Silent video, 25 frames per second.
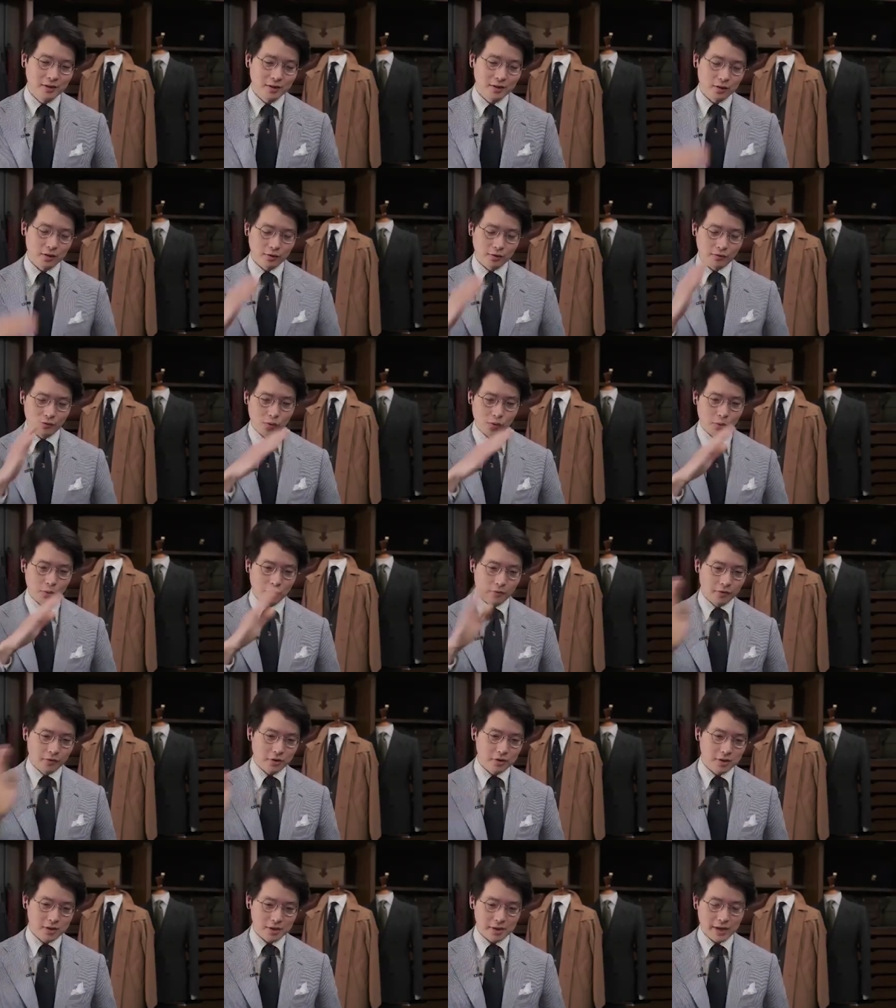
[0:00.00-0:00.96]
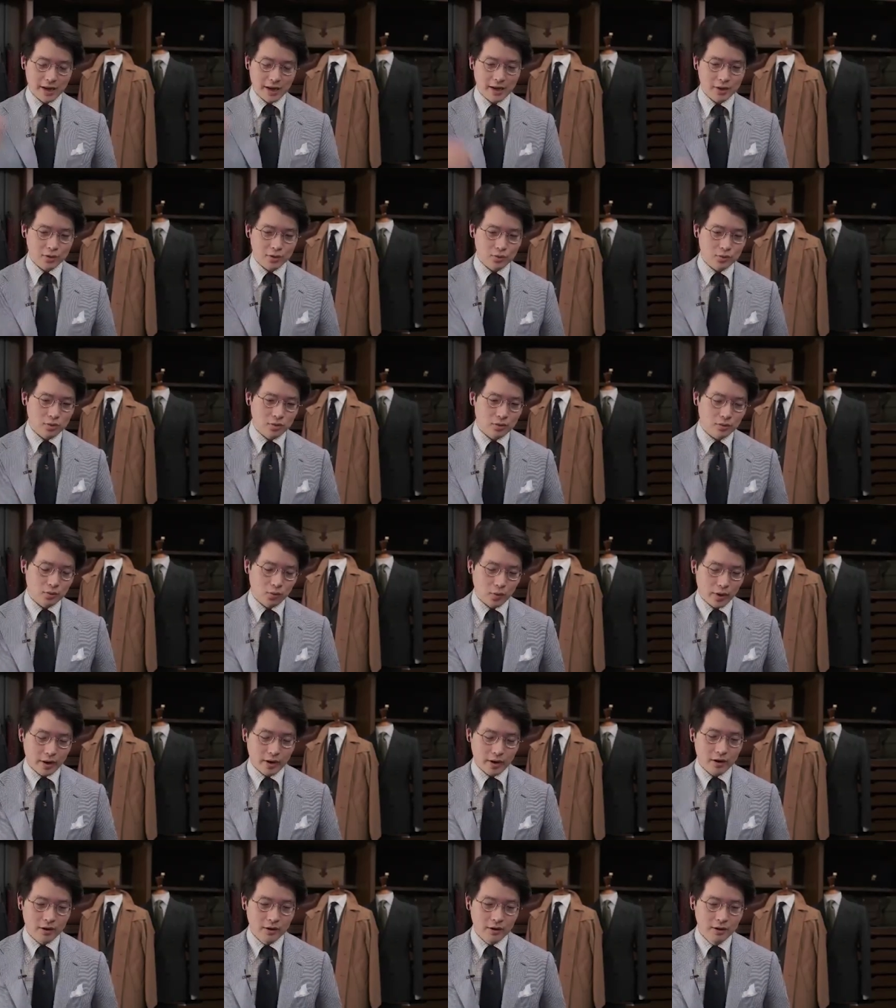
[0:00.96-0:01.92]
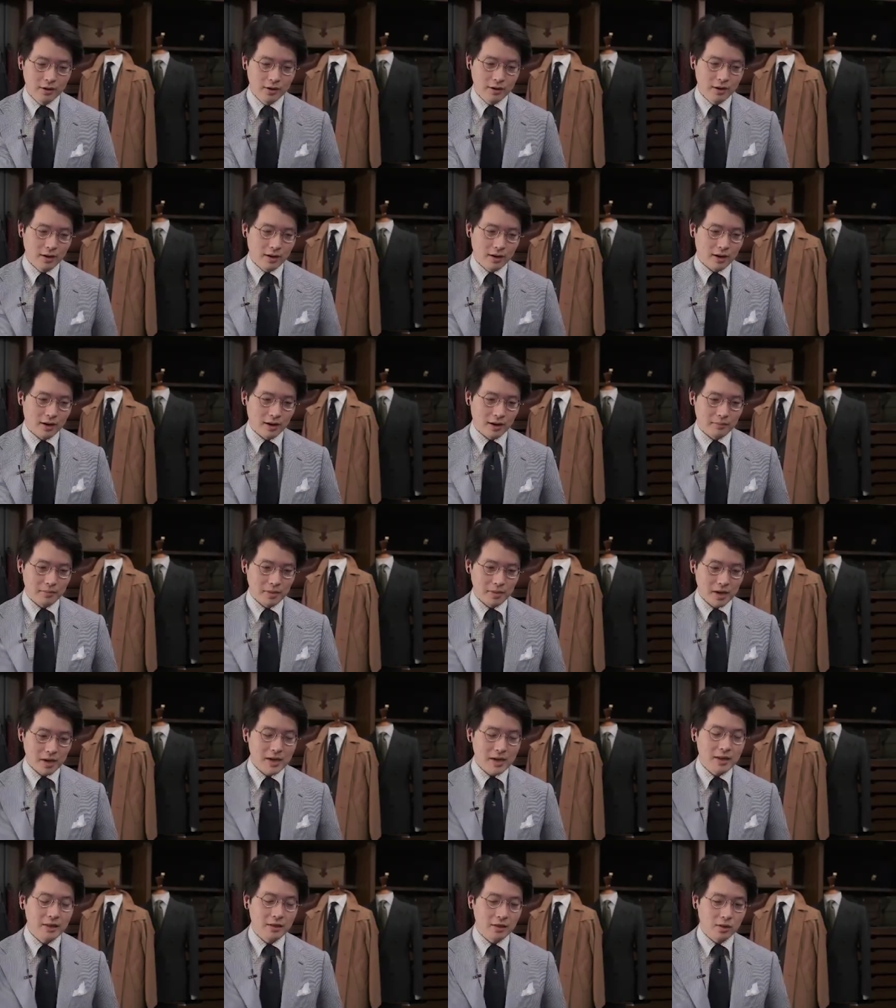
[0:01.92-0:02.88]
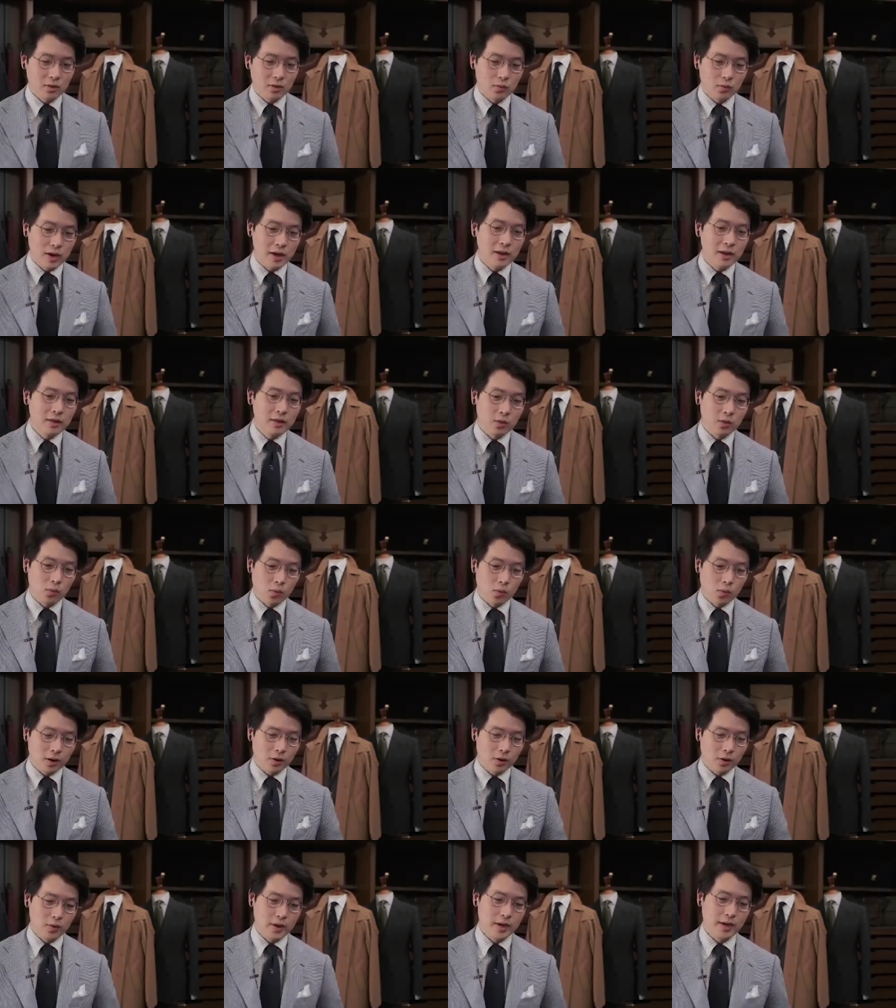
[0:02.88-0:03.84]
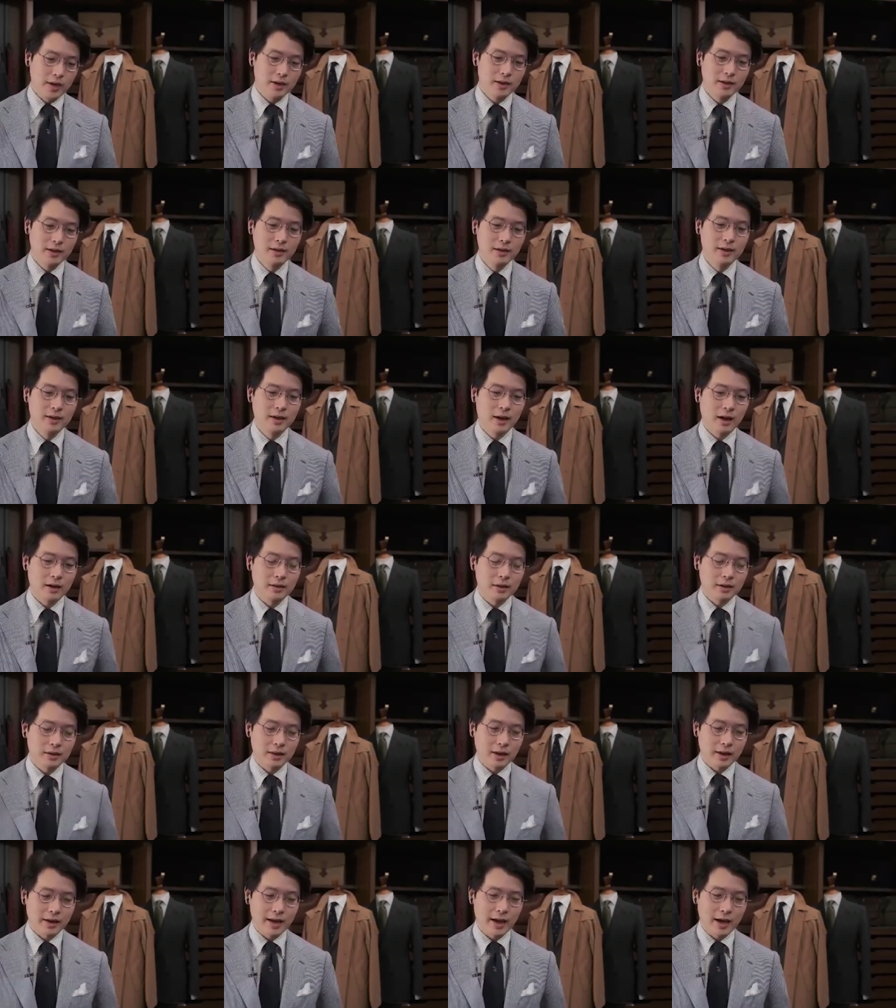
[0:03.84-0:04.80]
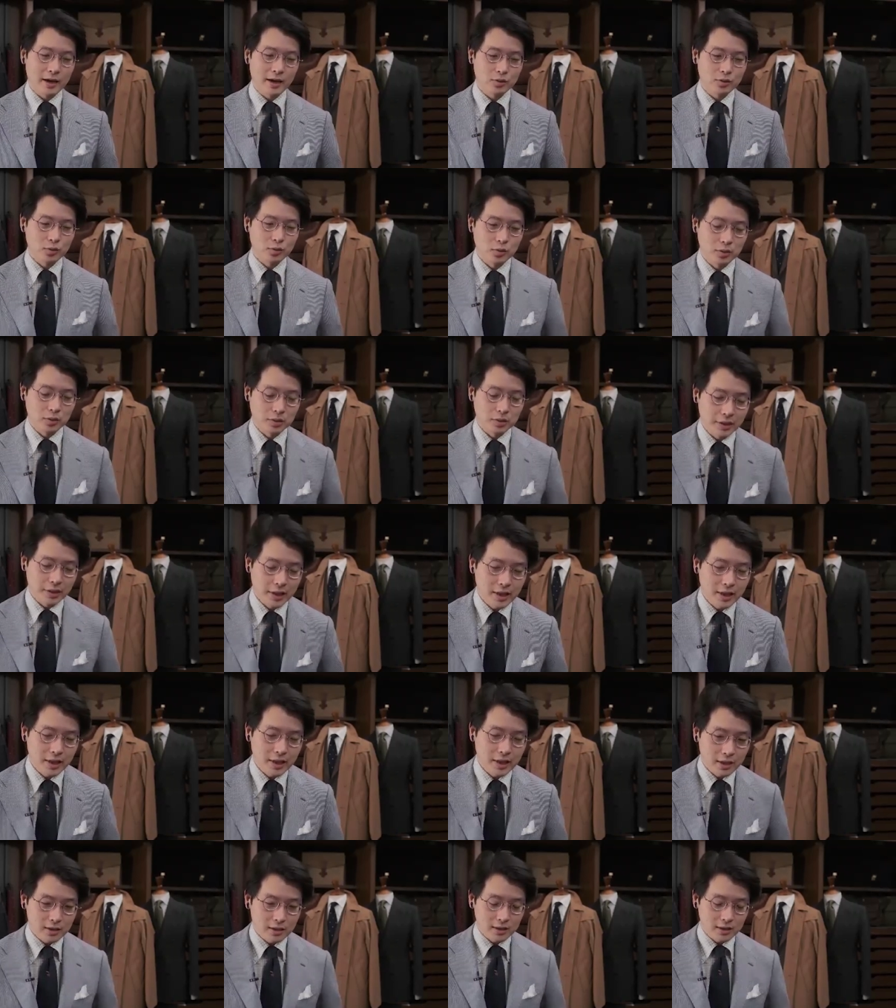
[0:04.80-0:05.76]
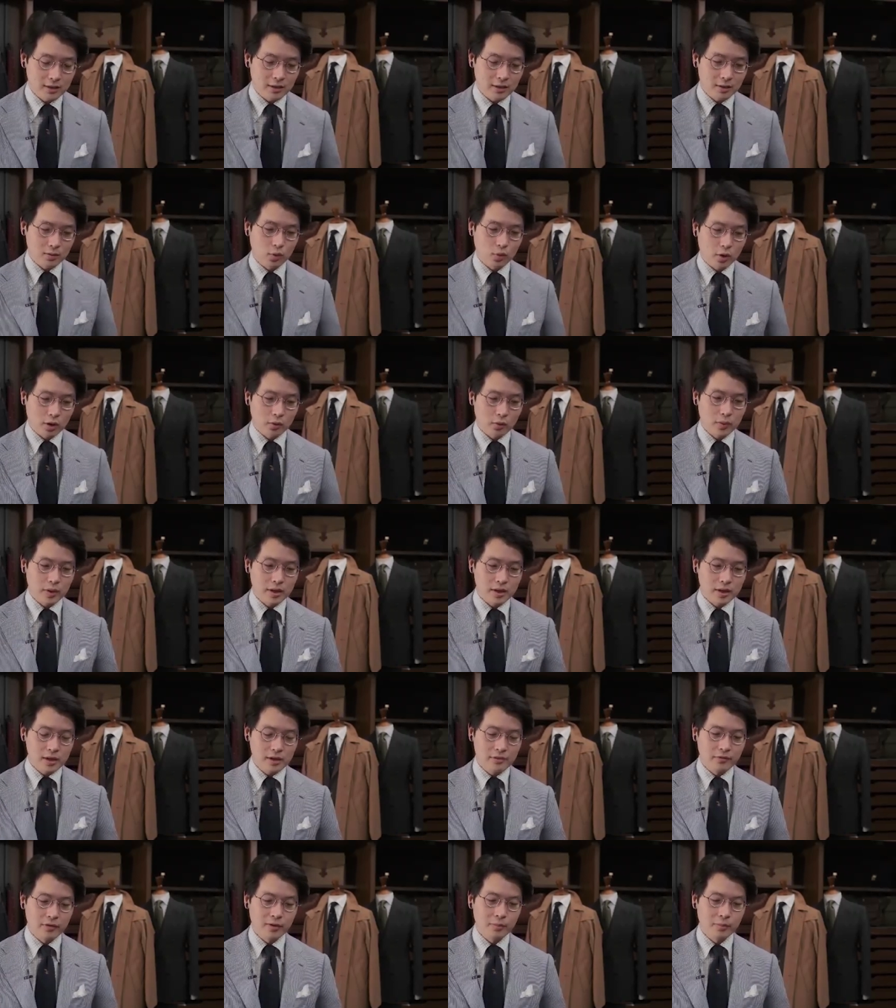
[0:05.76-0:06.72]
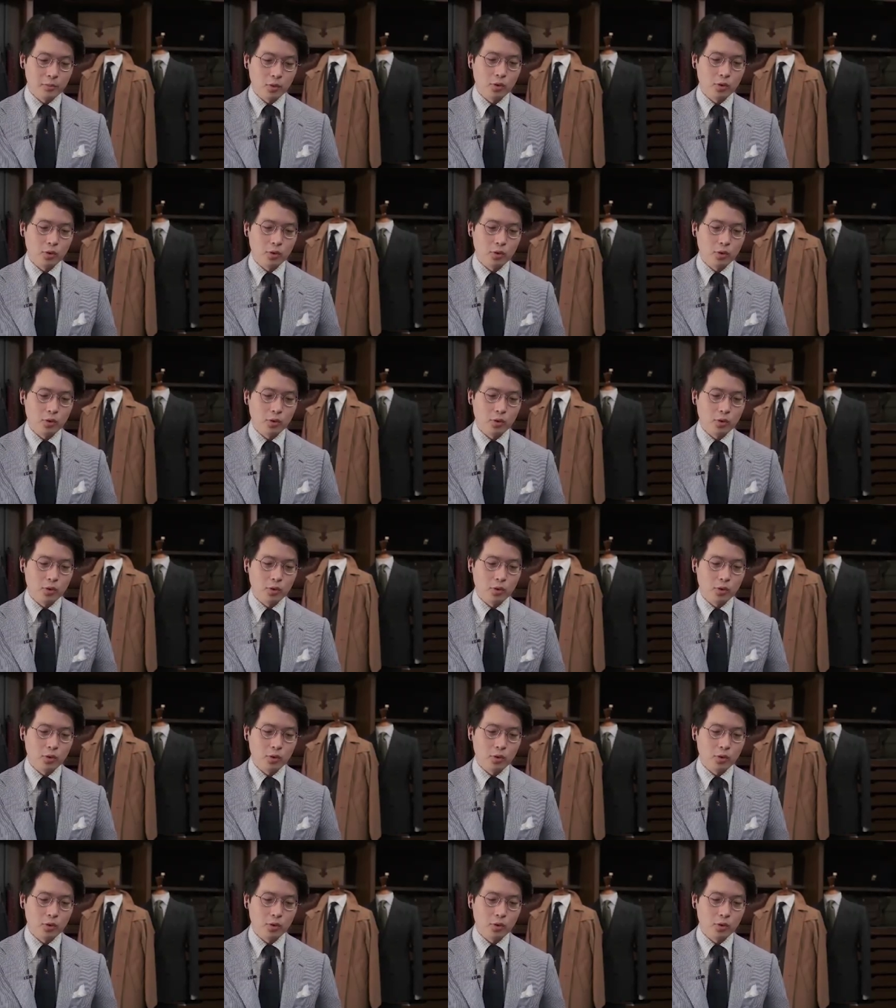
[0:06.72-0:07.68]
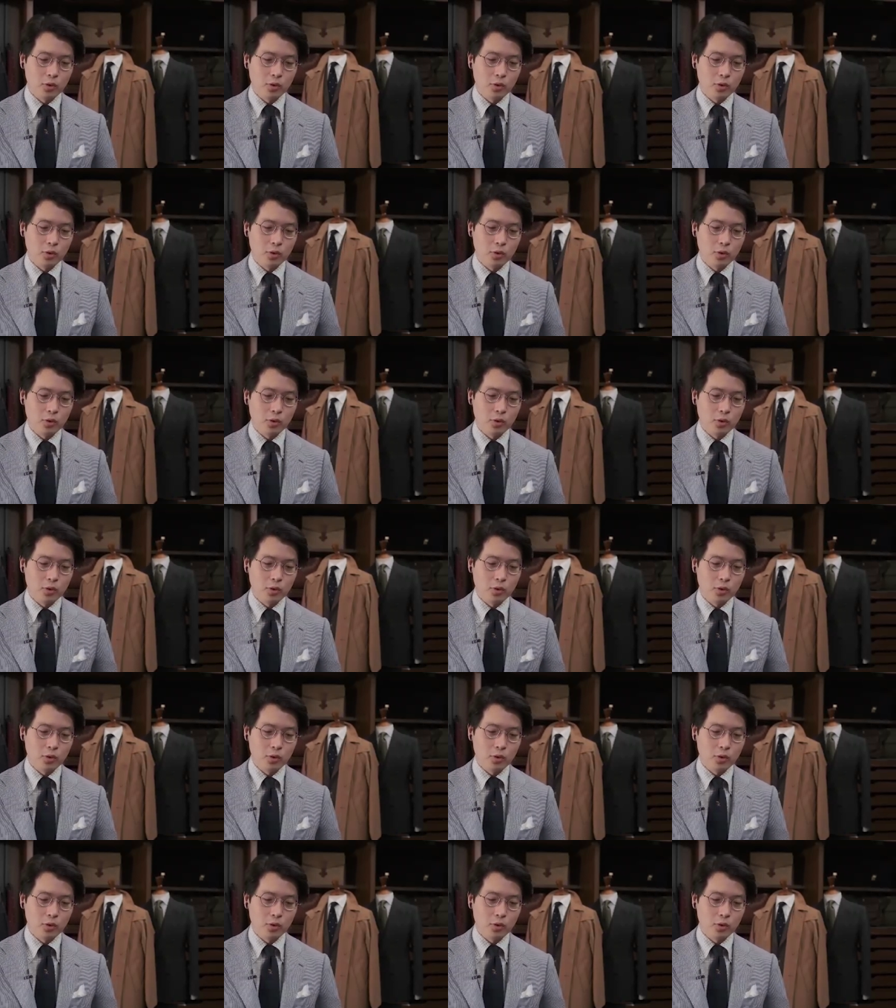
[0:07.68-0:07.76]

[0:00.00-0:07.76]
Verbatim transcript: your formal versus casual wear um, in the in the work week, I think that casual will leak into the work week even more than before.